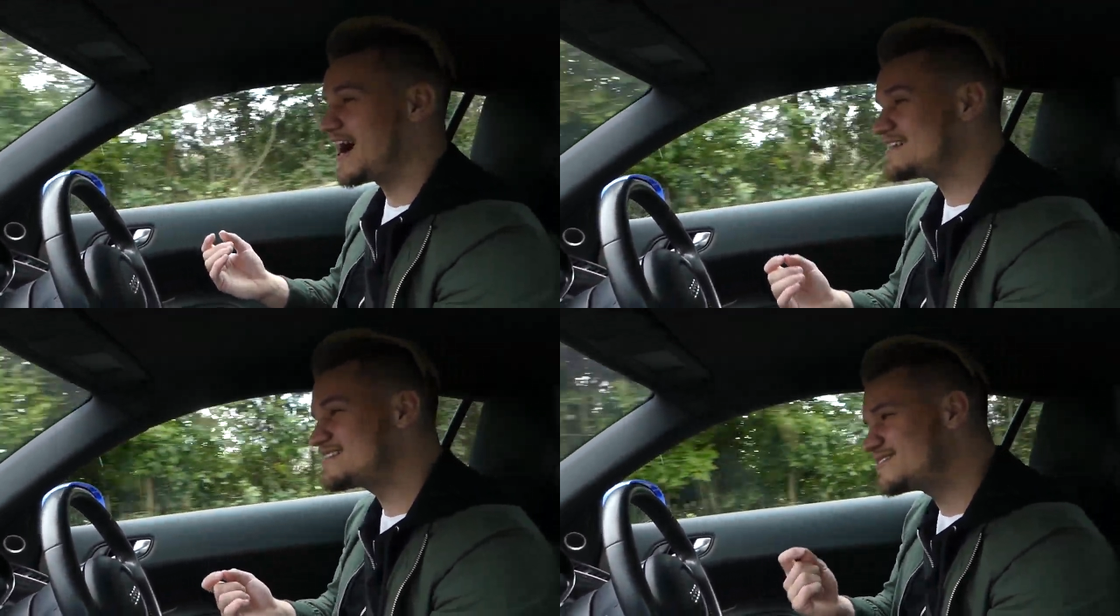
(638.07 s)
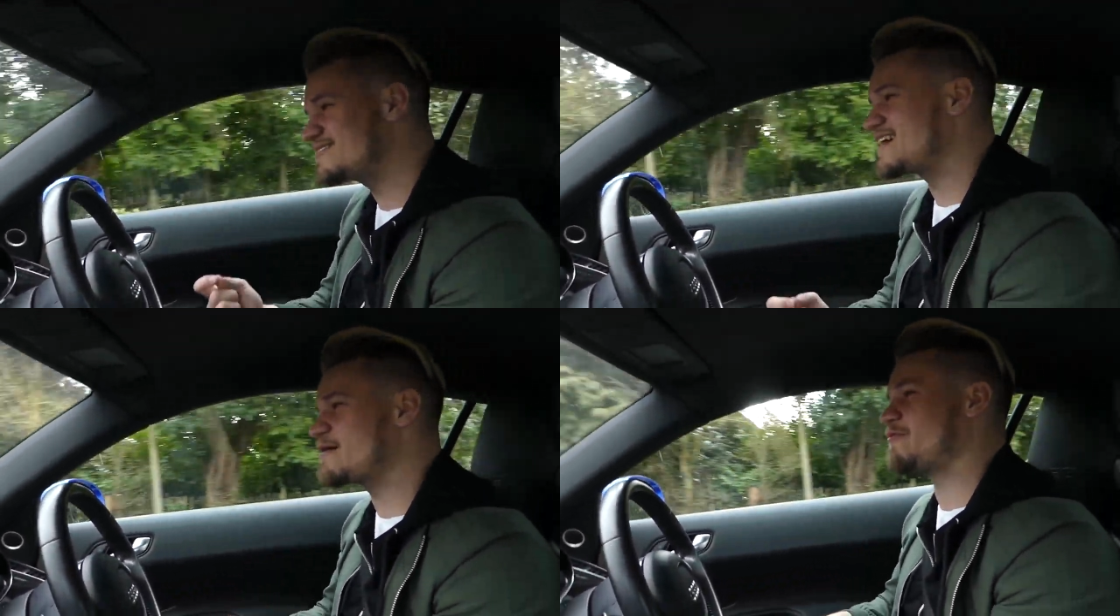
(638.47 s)
I still
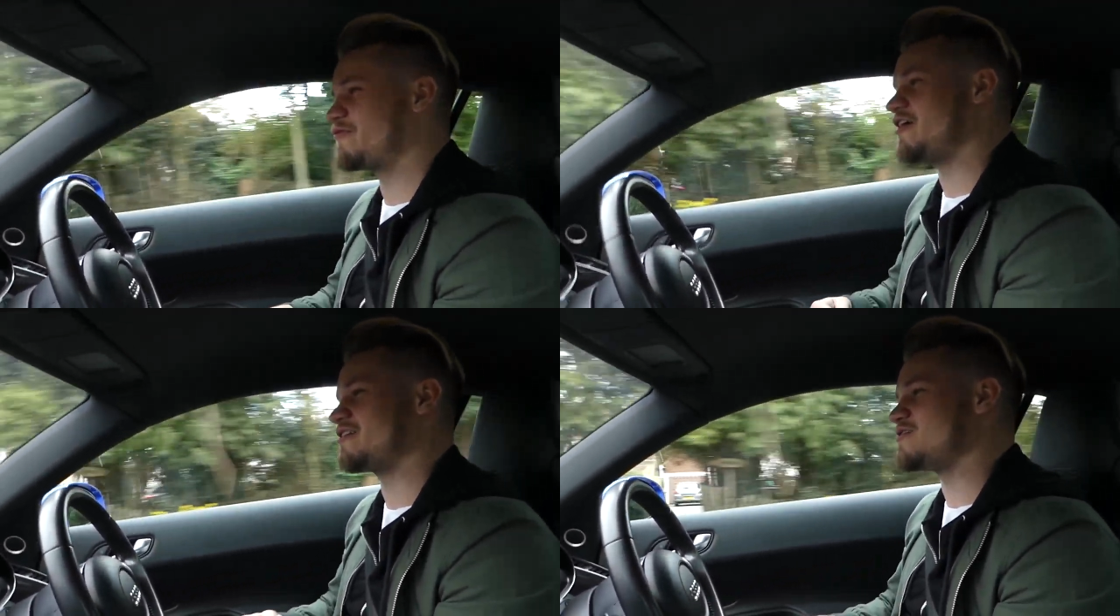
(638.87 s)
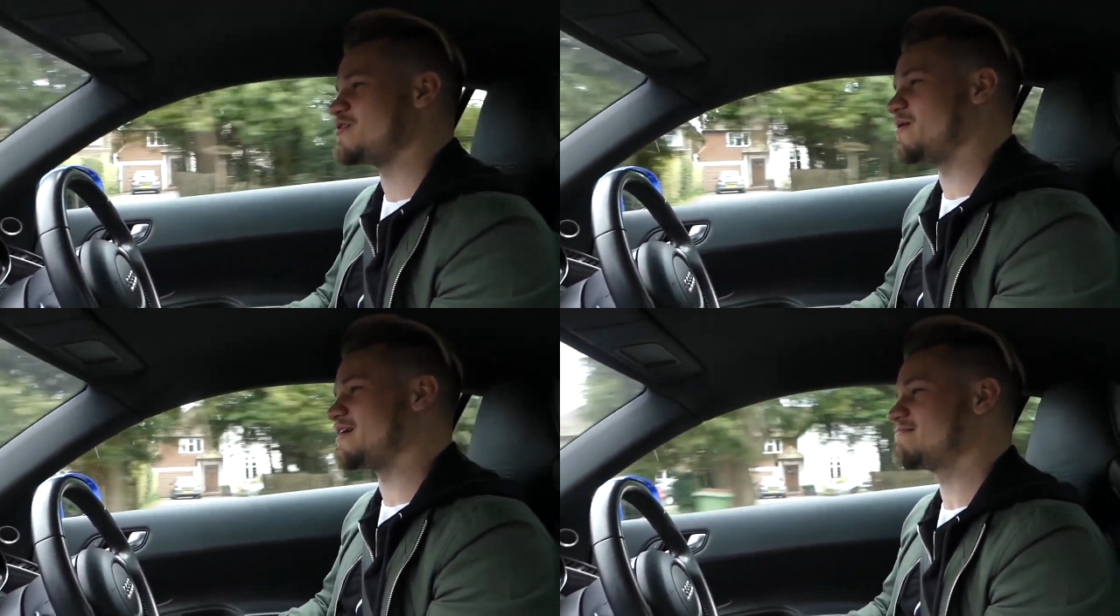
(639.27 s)
think I prefer the
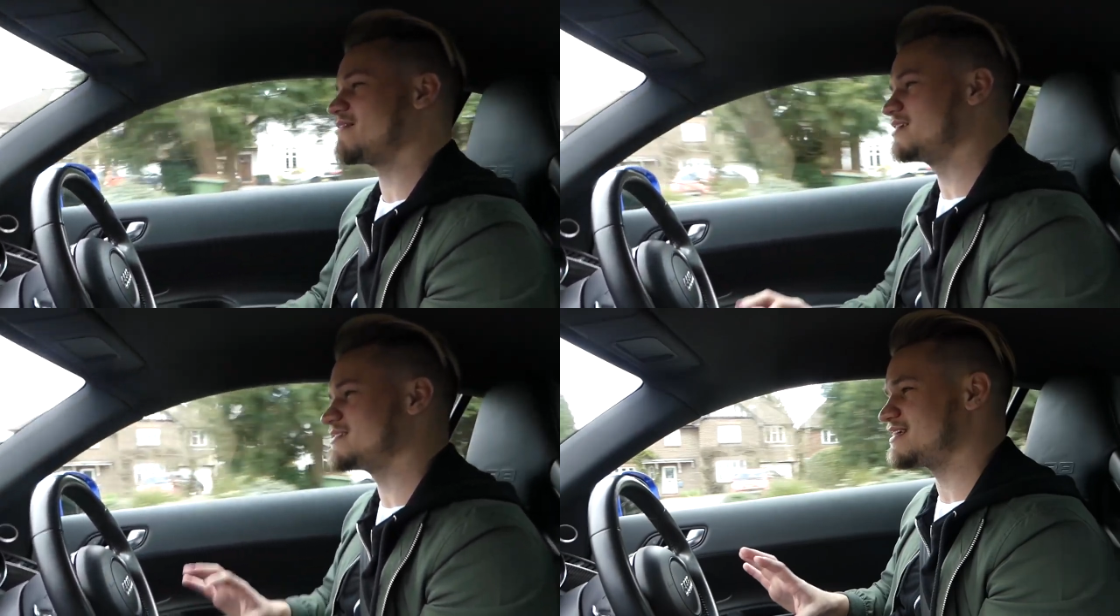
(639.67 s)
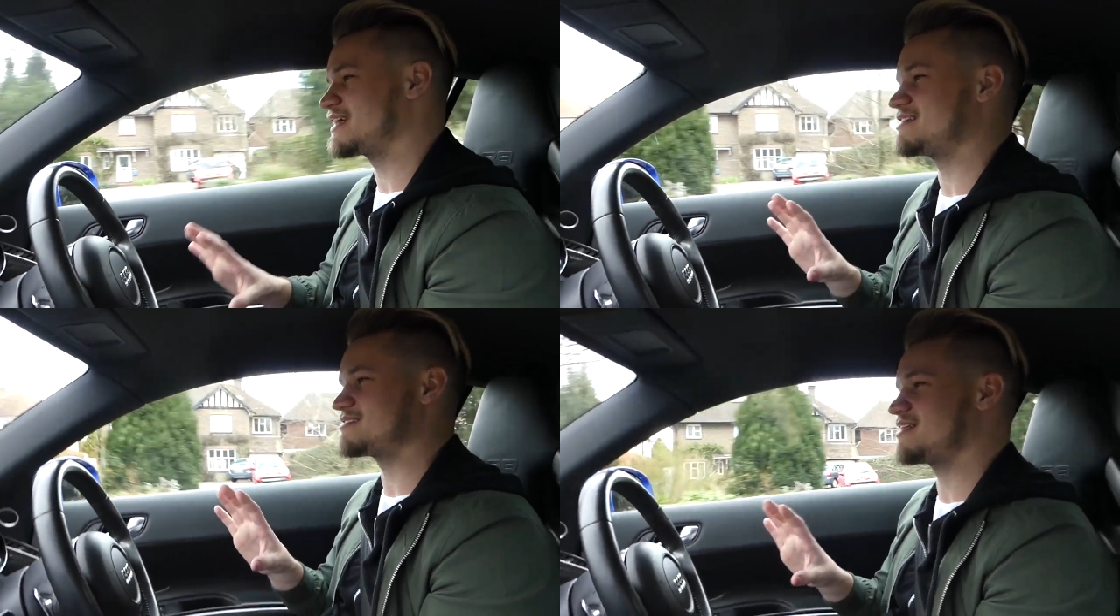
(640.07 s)
new one. I just
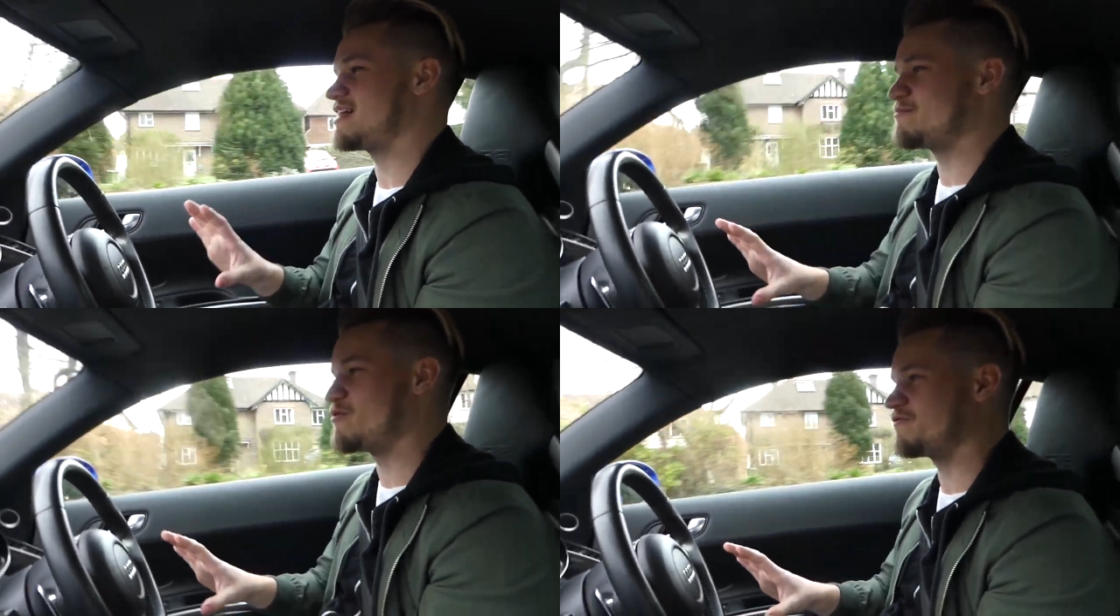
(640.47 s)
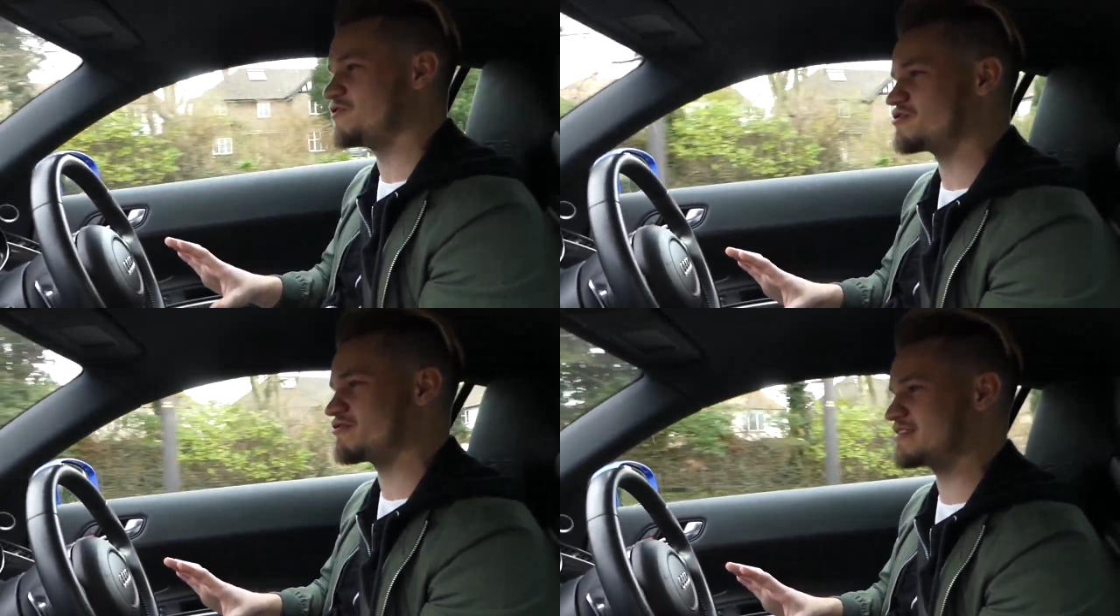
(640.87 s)
think it's slightly more
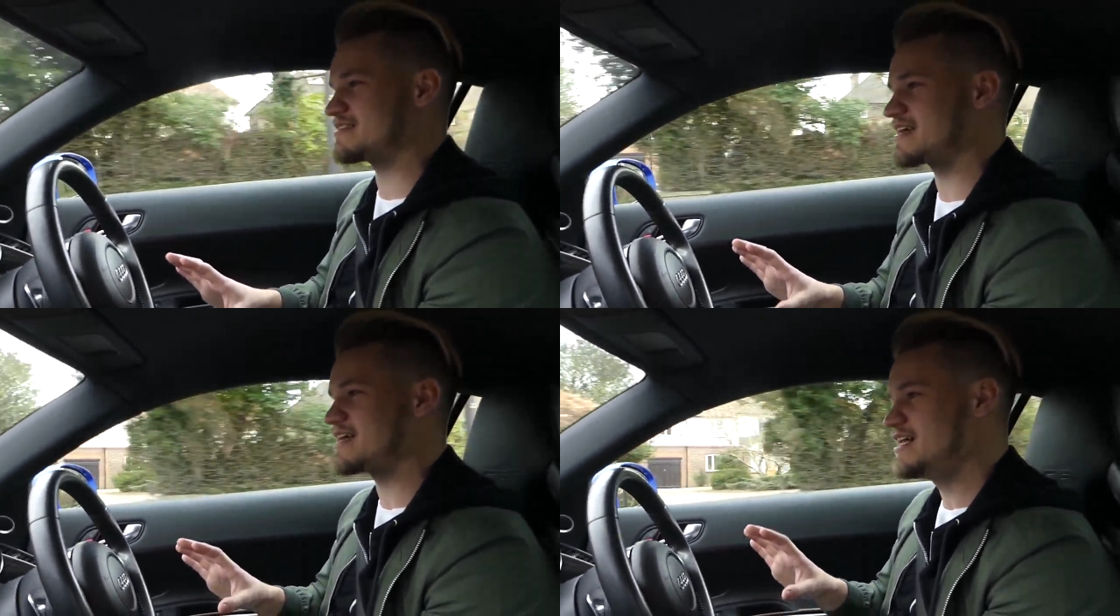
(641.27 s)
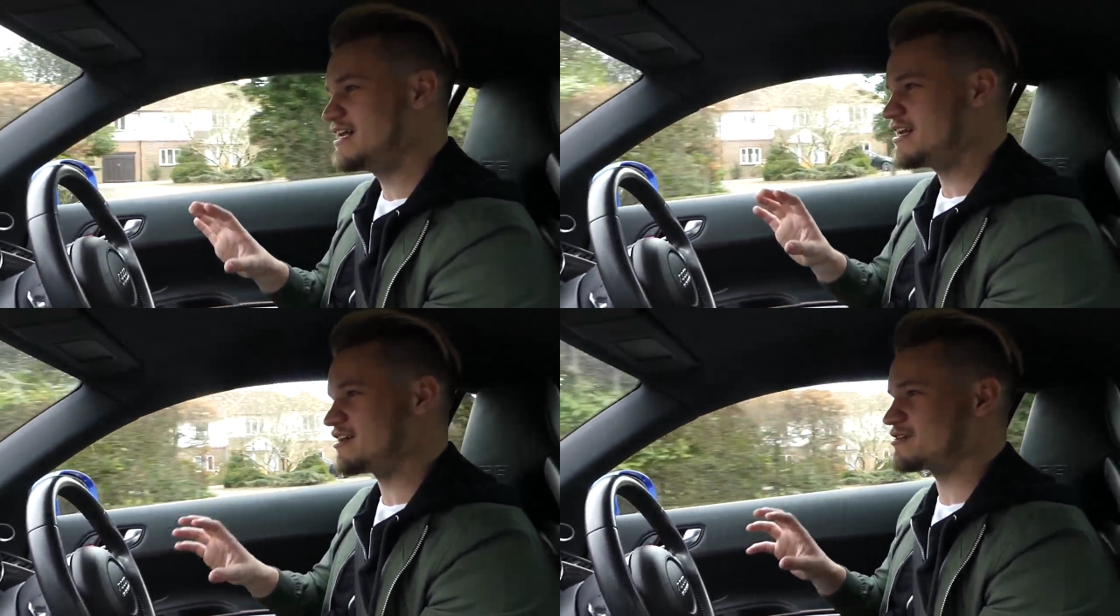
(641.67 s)
futuristic,
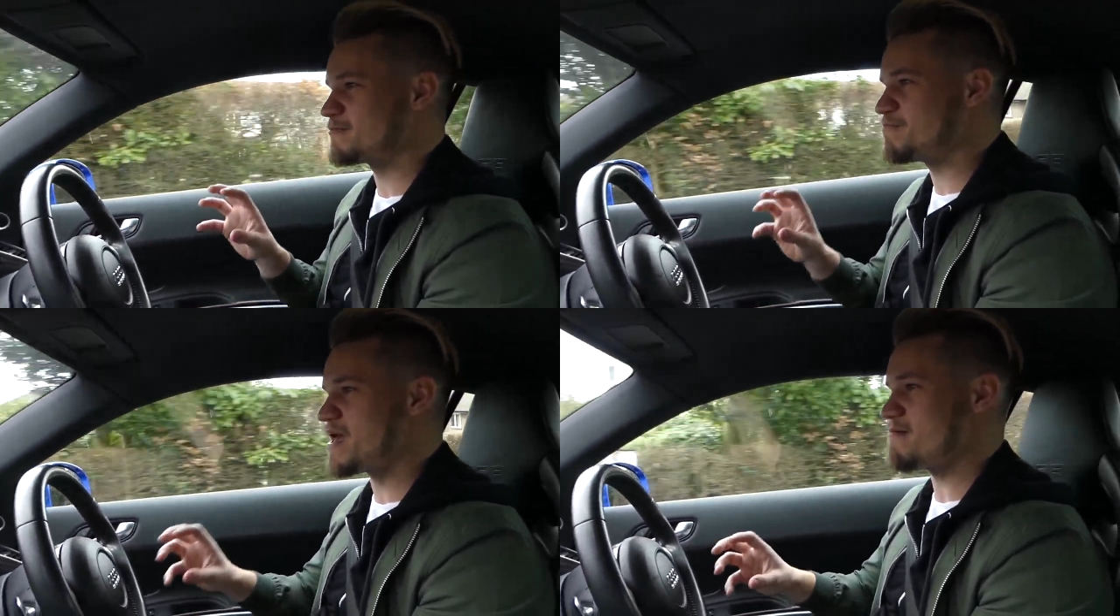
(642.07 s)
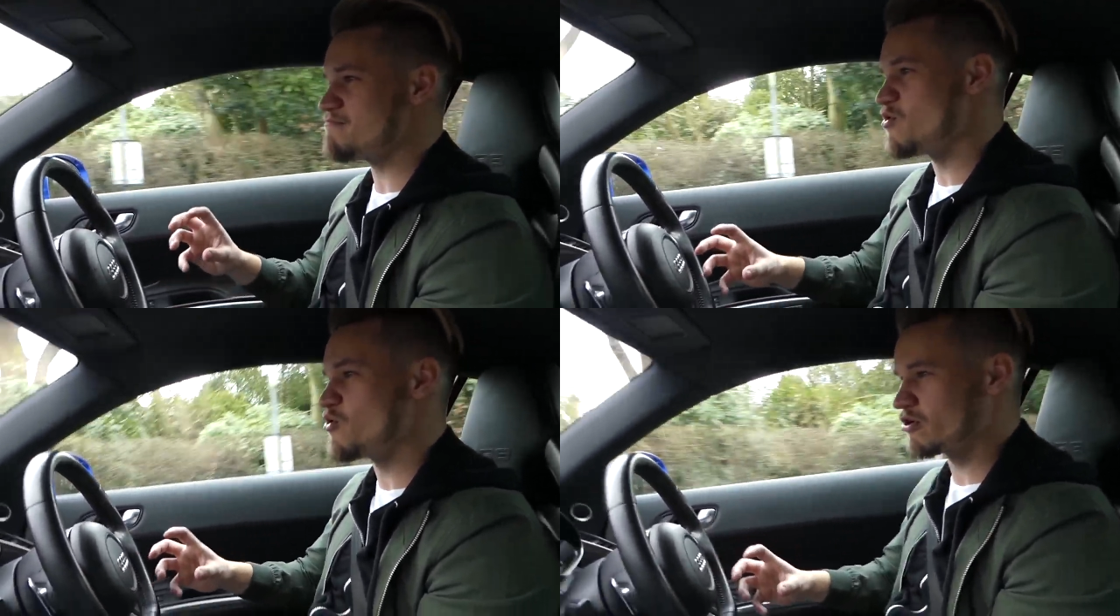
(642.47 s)
looks a bit
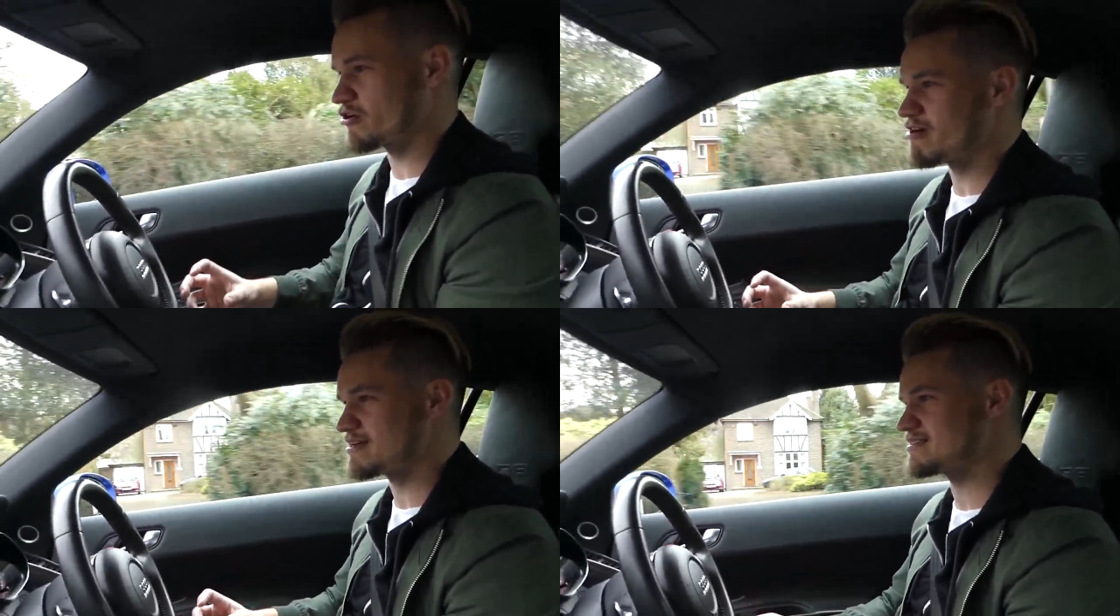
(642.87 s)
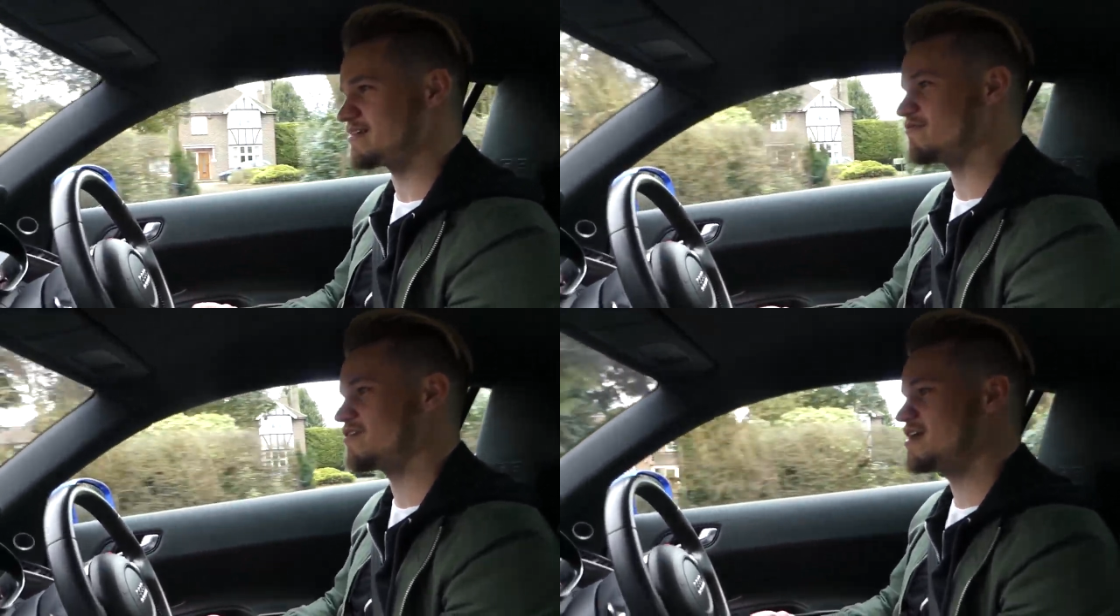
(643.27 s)
more aggressive,